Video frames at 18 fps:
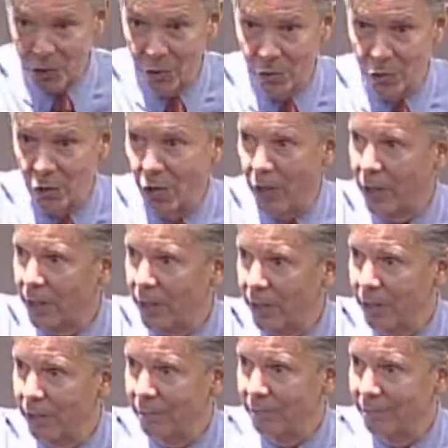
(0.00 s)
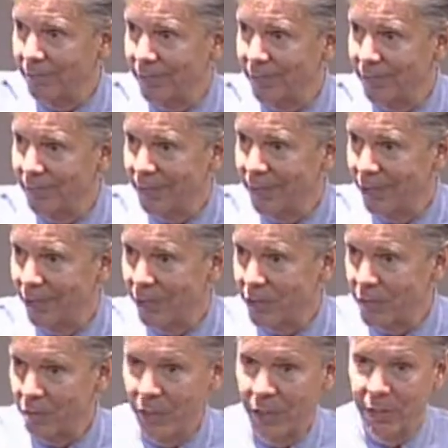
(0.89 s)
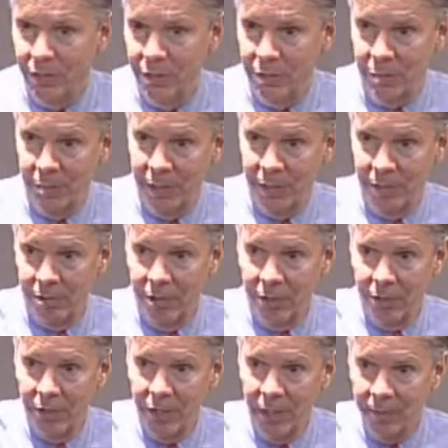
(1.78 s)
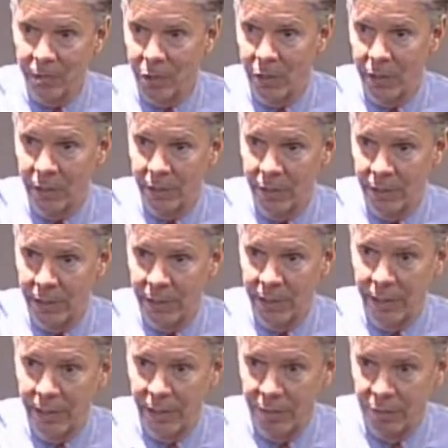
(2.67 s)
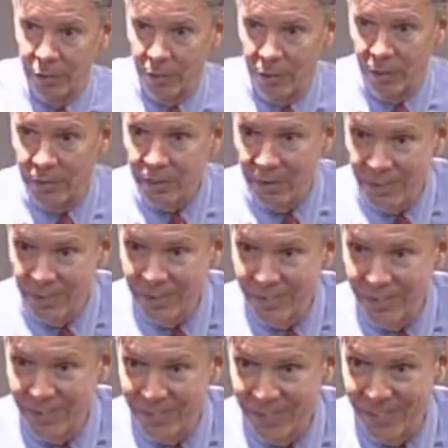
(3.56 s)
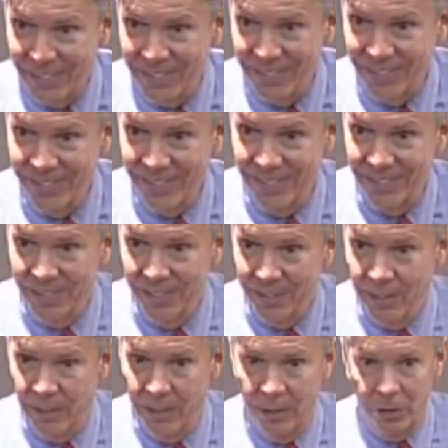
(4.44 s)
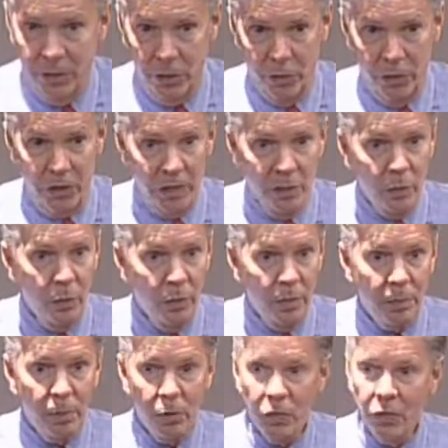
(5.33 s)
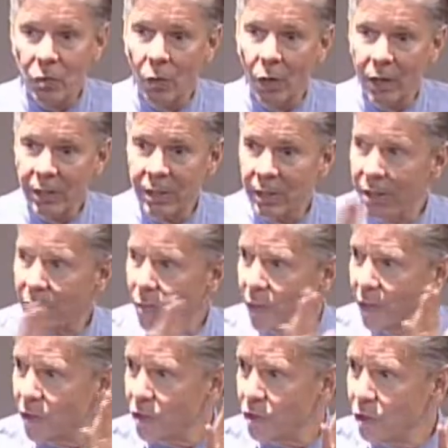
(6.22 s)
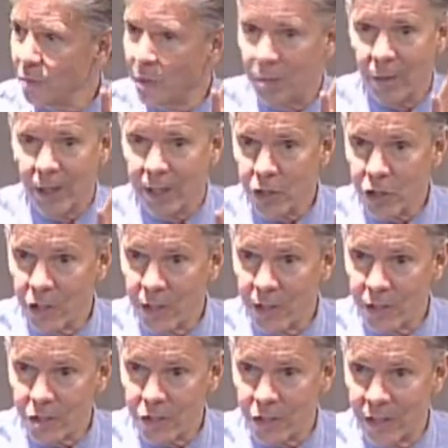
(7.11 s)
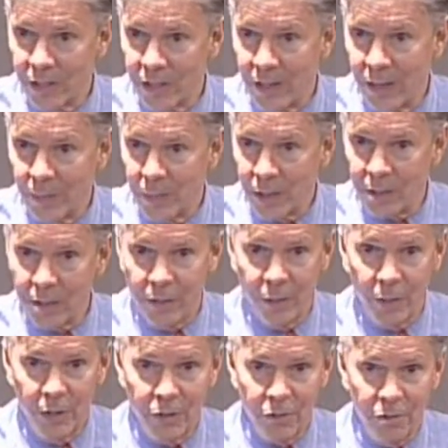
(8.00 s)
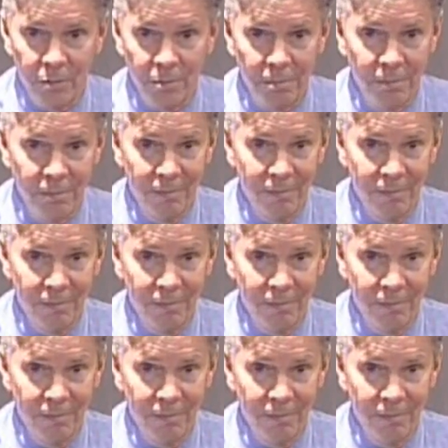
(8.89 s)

you talking, so what are you spending all your time talking to the gay guy for? Right? Do you think when the person walked into the restroom it might change the dynamics in the restroom?